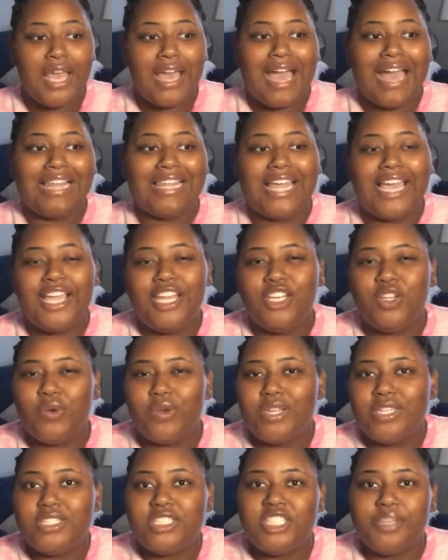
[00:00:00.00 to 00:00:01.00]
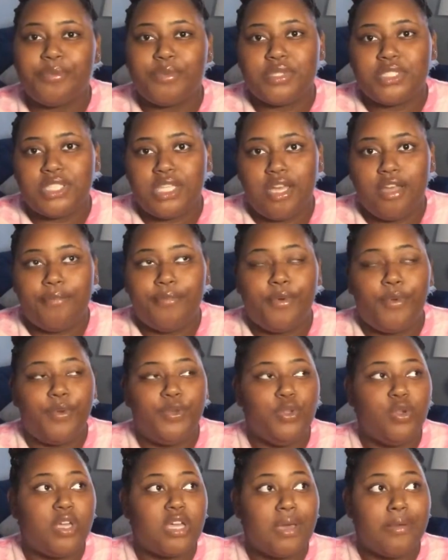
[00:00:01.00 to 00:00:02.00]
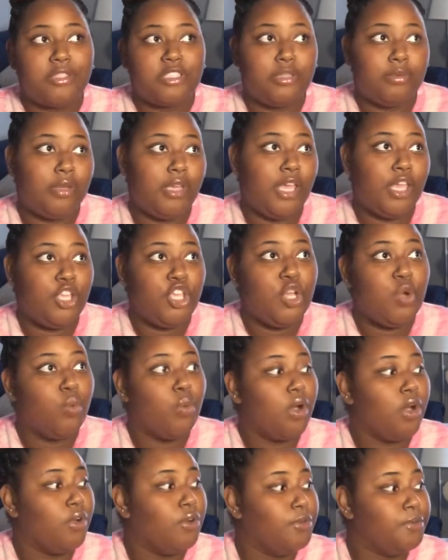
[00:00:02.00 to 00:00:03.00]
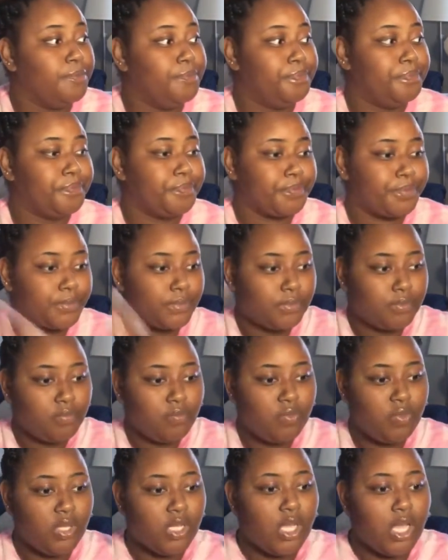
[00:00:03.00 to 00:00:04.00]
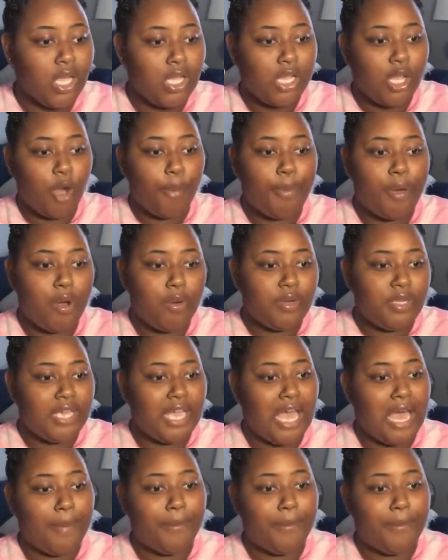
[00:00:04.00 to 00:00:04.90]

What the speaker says: I like doing the simple stuff. But when you come to me and you want a low pony, high